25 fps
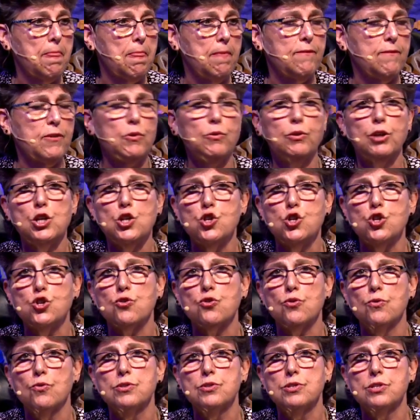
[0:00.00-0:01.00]
Federal
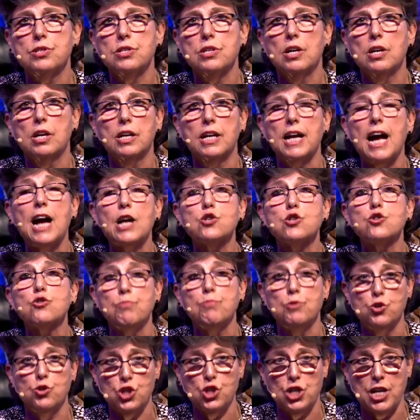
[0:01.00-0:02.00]
Insurance
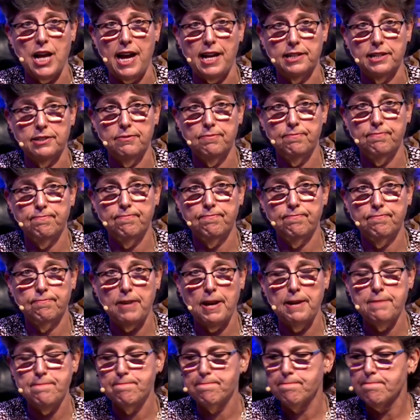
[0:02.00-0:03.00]
Contribution Act,
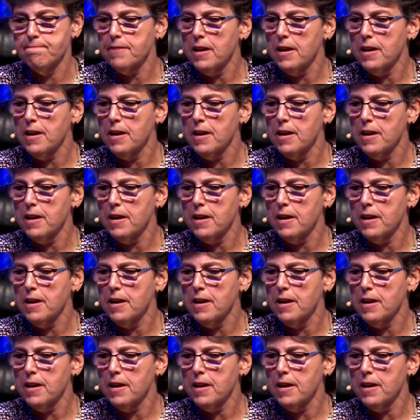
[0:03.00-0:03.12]
right?